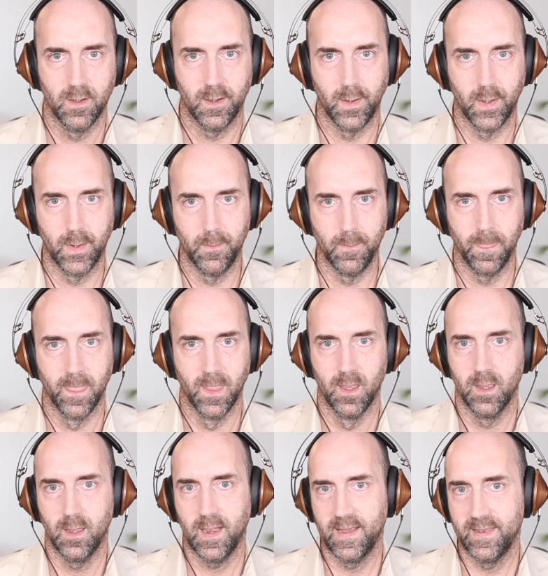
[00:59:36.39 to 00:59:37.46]
Um,
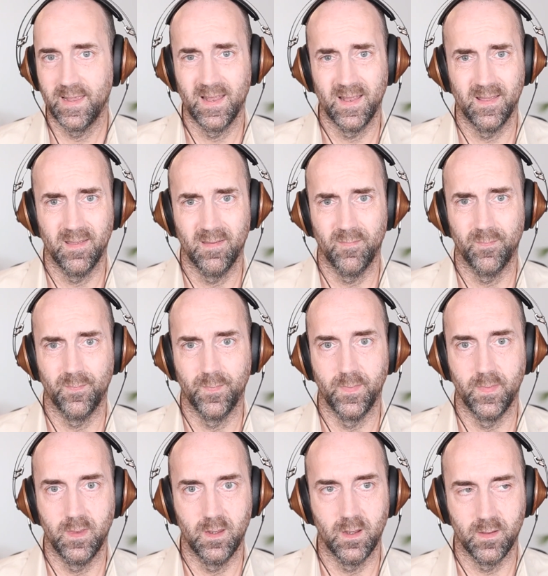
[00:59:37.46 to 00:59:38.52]
And then,
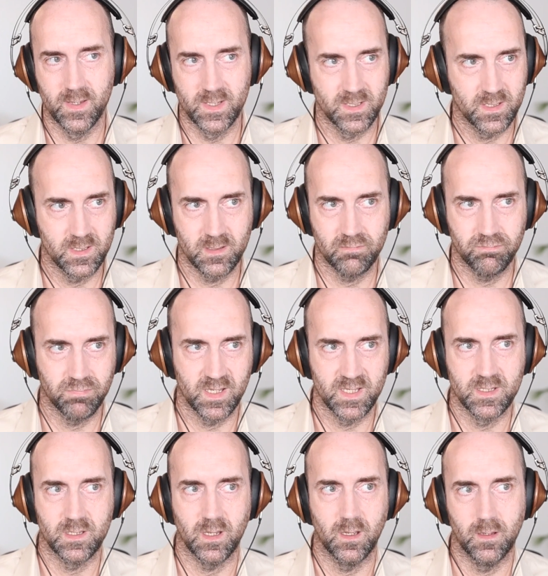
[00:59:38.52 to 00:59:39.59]

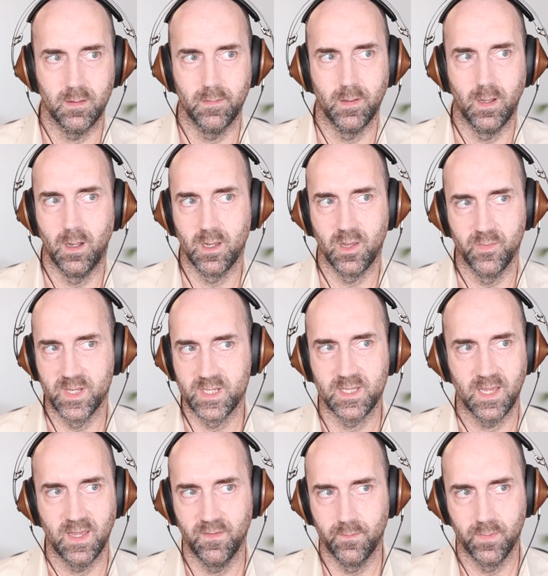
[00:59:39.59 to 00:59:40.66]
there's arguments
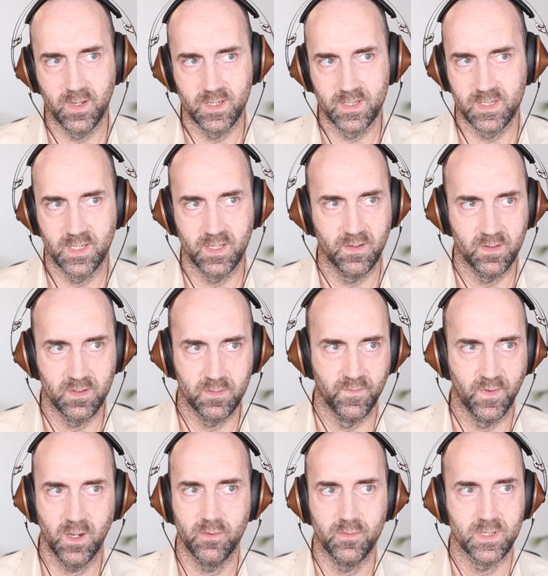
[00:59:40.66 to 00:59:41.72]
that even because this
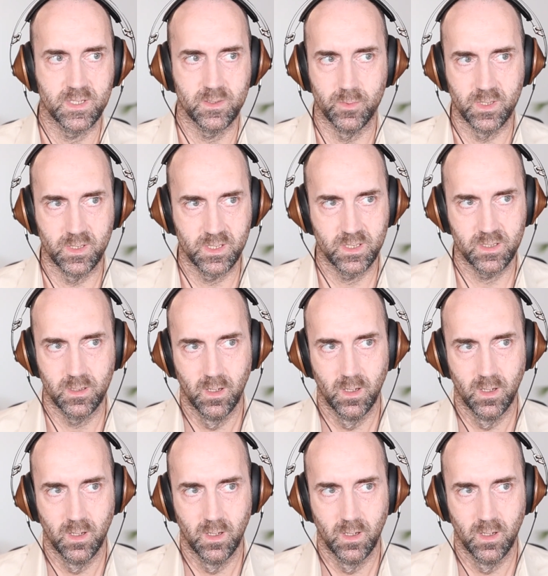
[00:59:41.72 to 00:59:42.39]
virus was,